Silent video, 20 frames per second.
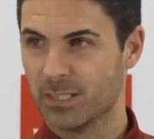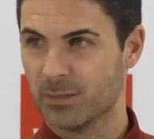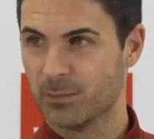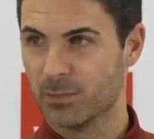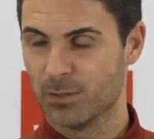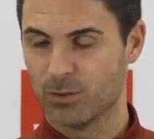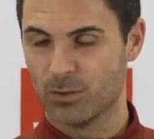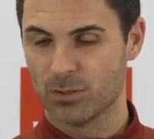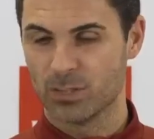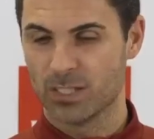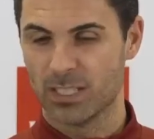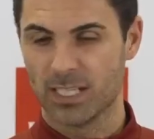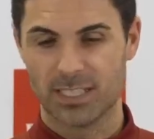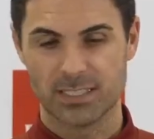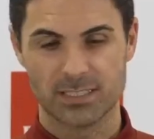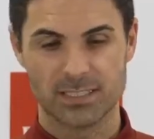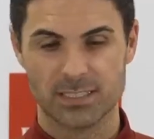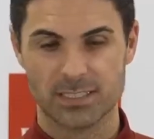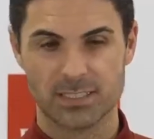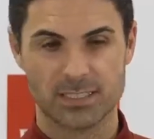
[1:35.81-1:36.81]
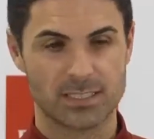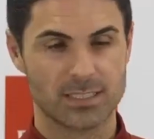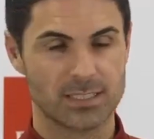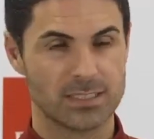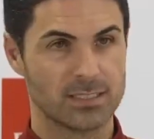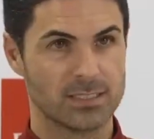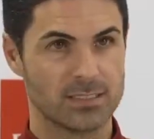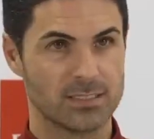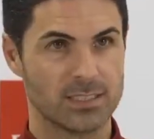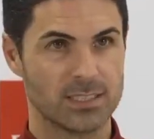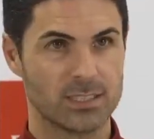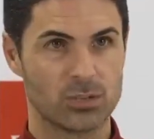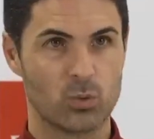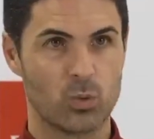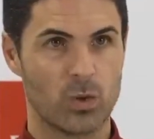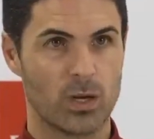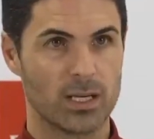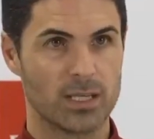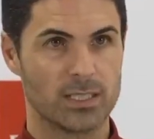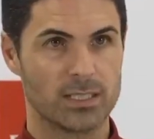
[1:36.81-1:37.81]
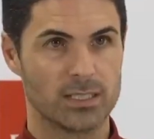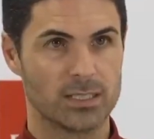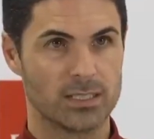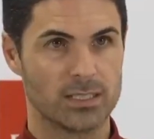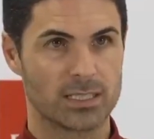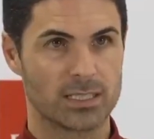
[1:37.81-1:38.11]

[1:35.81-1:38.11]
November to contest the charge.